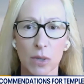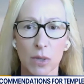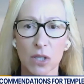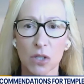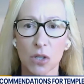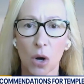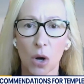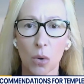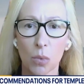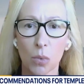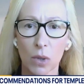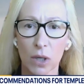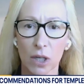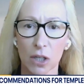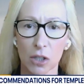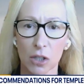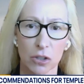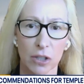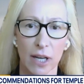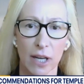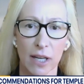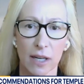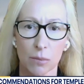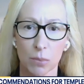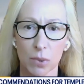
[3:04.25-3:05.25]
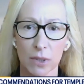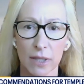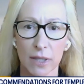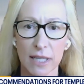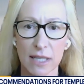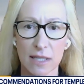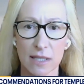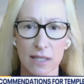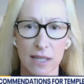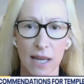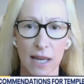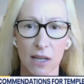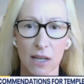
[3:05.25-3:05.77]
We don't want to create a
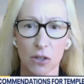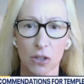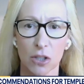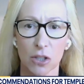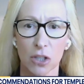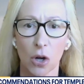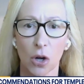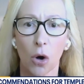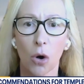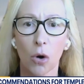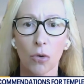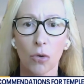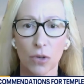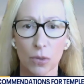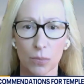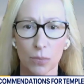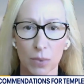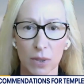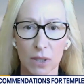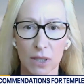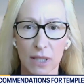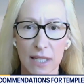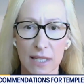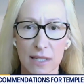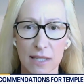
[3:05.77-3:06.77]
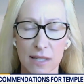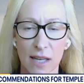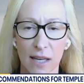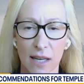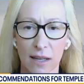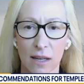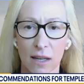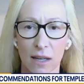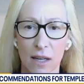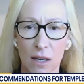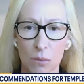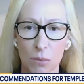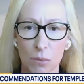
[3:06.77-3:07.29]
police state or an
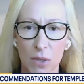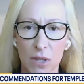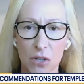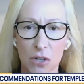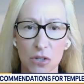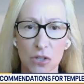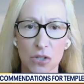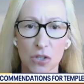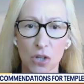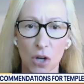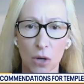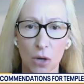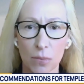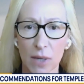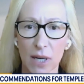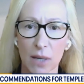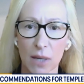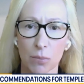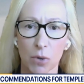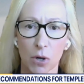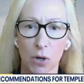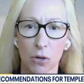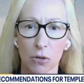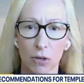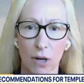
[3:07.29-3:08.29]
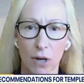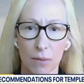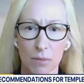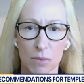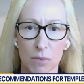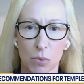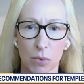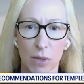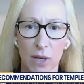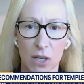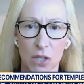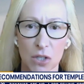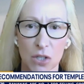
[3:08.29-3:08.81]
over-policing, but there's so many
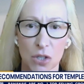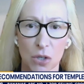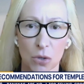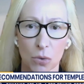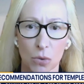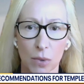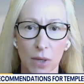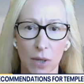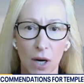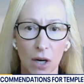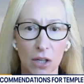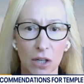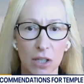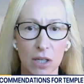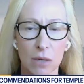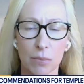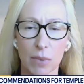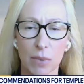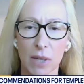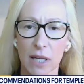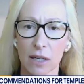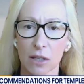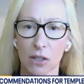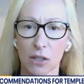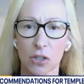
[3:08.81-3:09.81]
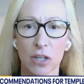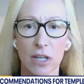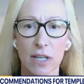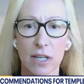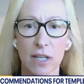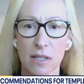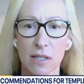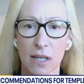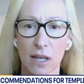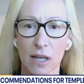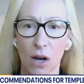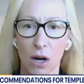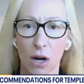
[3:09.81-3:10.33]
programs we can do. We are going to be
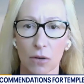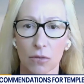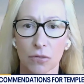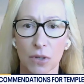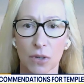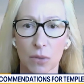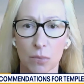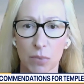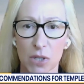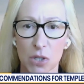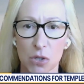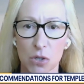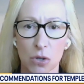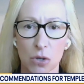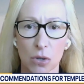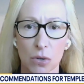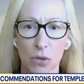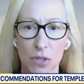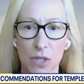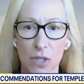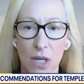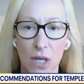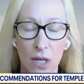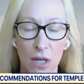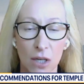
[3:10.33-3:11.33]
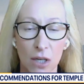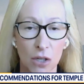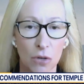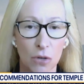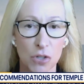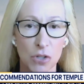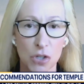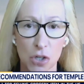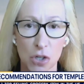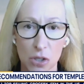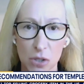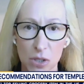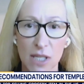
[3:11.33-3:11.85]
increasing our foot patrols. You
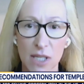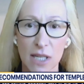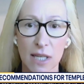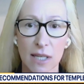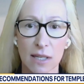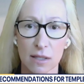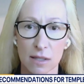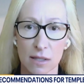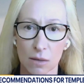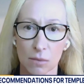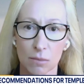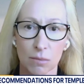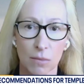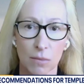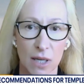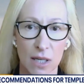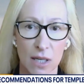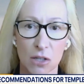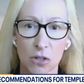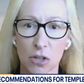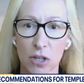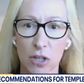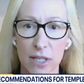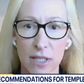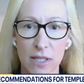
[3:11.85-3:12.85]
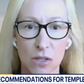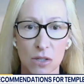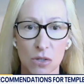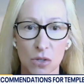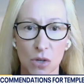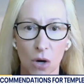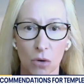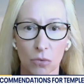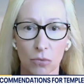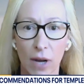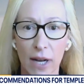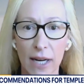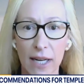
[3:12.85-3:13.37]
should see some increases
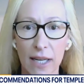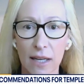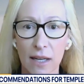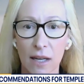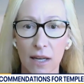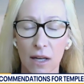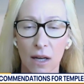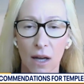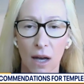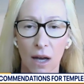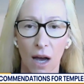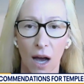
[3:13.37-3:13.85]
already.